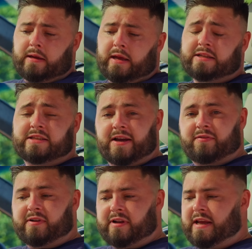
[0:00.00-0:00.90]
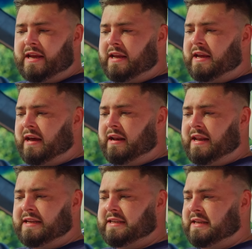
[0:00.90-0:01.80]
It definitely
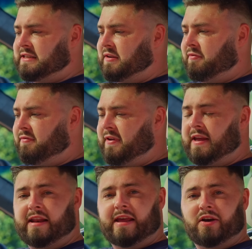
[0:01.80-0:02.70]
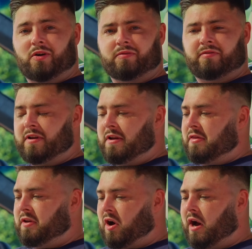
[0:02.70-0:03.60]
elicits a feeling of
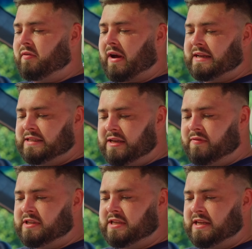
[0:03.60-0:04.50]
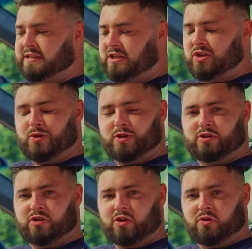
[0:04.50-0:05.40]
the kind of activities that you
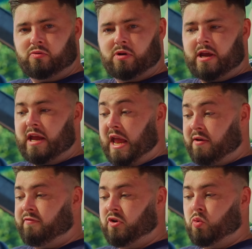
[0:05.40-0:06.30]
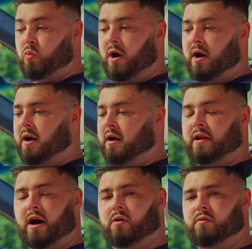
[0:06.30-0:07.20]
could do if you were
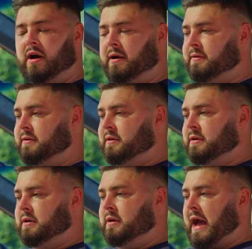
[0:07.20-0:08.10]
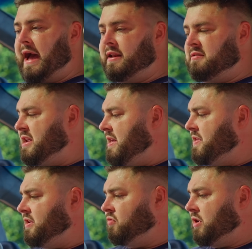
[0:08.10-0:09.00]
an owner. And in
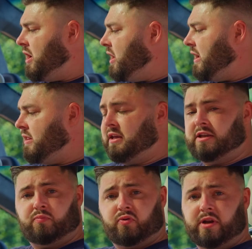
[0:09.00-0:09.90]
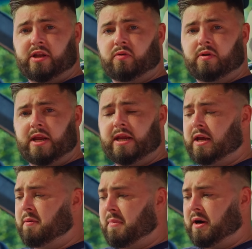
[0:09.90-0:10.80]
this regard, I think it's pretty
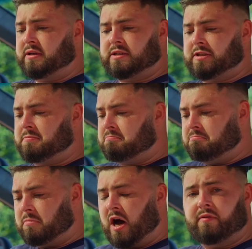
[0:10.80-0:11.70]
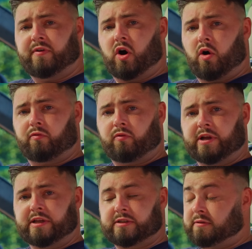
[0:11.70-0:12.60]
unique amongst other
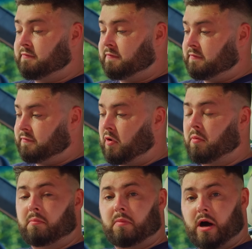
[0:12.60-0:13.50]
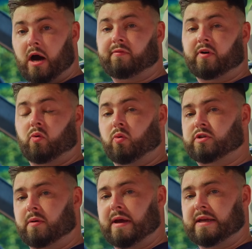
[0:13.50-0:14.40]
offerings from other
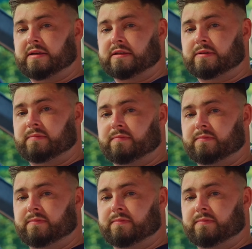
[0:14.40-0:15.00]
automakers.